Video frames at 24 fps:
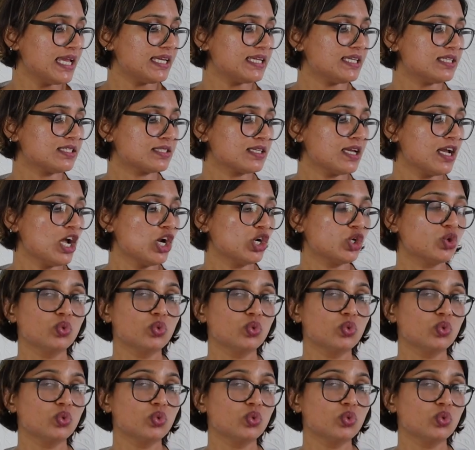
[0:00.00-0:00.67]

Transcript: is